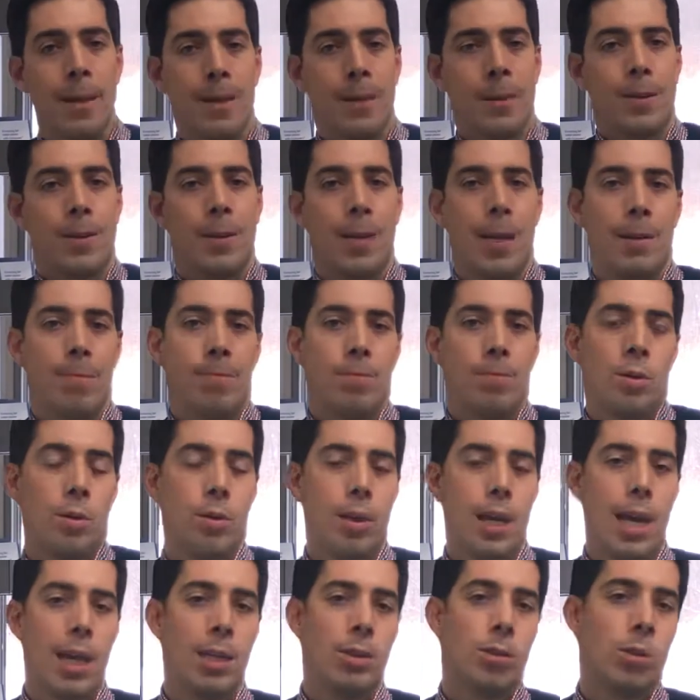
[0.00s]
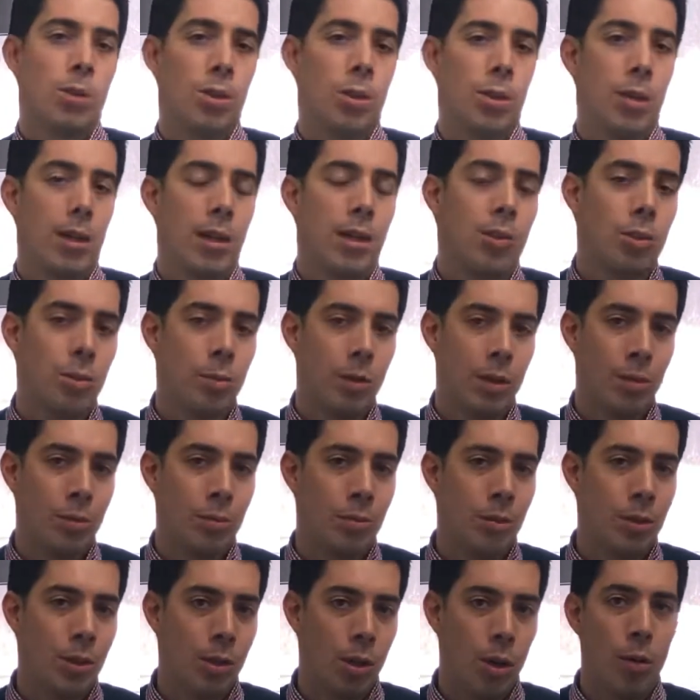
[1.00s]
Okay, so cancer screening. So
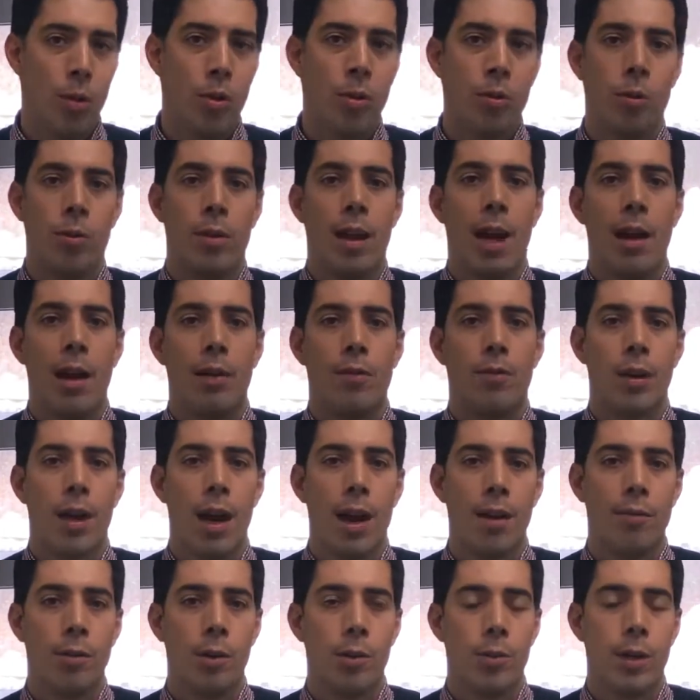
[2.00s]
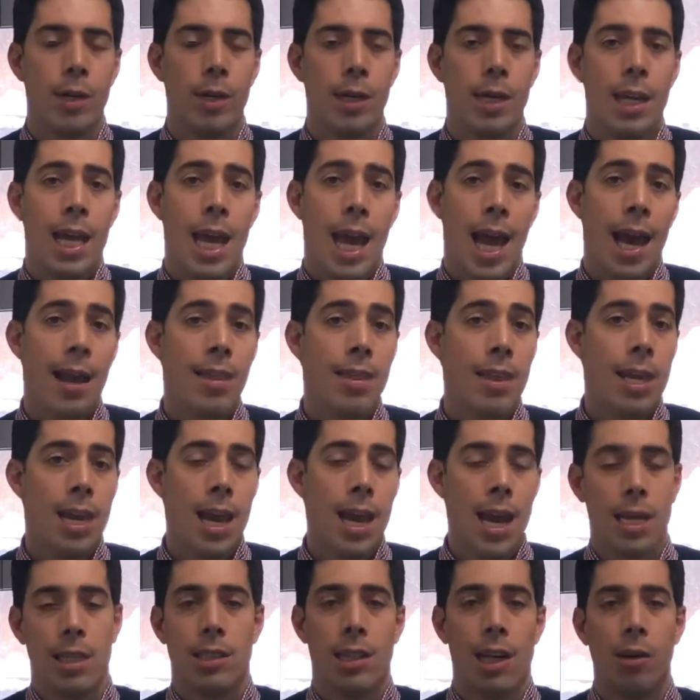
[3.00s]
we'll go through that for everyone. And then
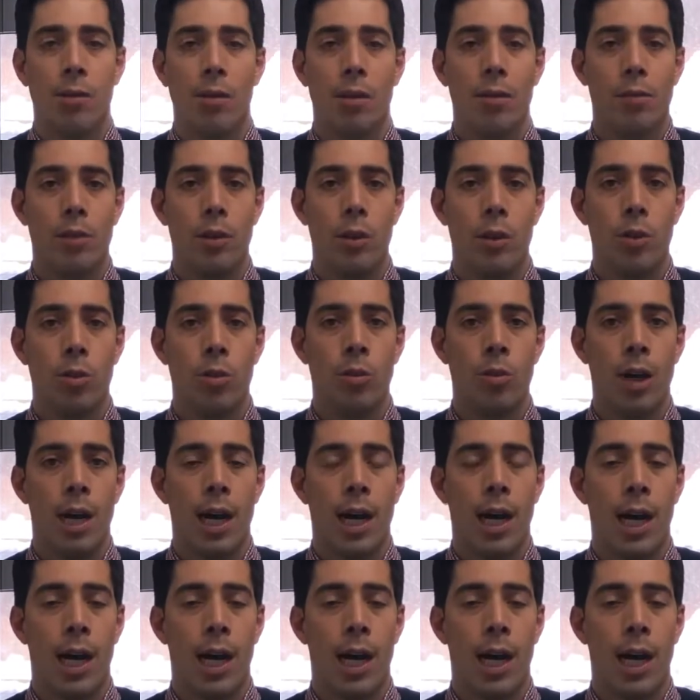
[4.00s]
next I review